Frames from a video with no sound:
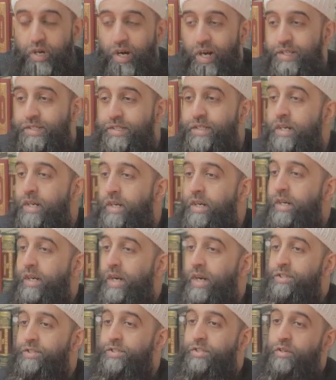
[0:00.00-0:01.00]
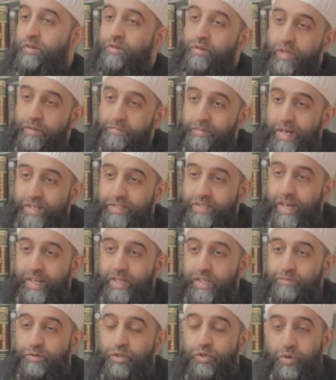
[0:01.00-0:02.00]
or cars and so it might
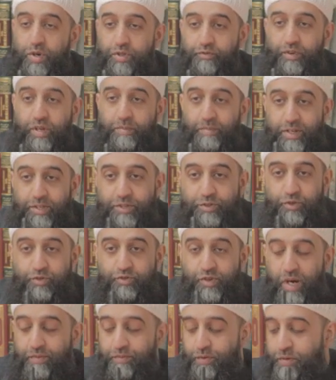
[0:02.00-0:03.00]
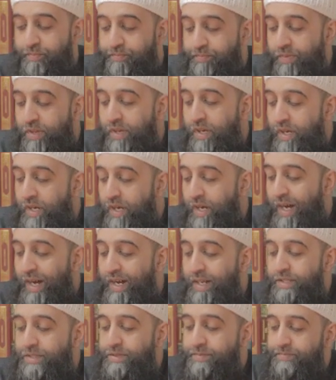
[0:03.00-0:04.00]
take them two or three months to travel.
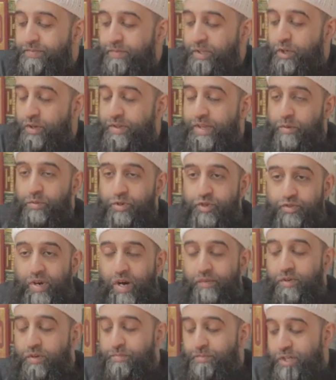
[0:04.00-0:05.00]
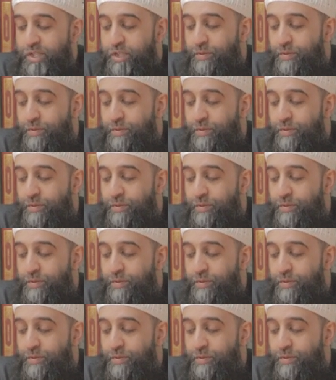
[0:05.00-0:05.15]
And you know they will travel